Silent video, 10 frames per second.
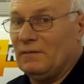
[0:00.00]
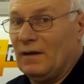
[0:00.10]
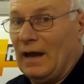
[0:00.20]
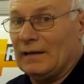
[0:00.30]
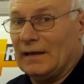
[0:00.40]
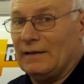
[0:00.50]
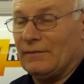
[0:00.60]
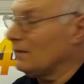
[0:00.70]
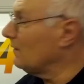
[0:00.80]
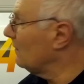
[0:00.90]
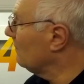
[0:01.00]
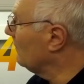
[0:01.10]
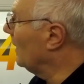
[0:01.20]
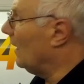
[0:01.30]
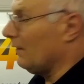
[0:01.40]
and leave it.
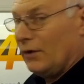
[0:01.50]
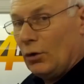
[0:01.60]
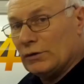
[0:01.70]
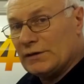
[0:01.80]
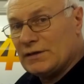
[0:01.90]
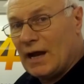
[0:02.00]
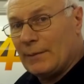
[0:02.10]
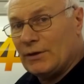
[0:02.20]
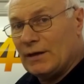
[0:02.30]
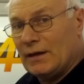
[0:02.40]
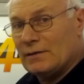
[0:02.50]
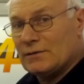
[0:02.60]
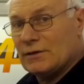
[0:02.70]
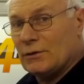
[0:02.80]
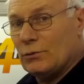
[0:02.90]
And the only time you need
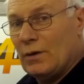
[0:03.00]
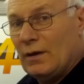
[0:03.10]
to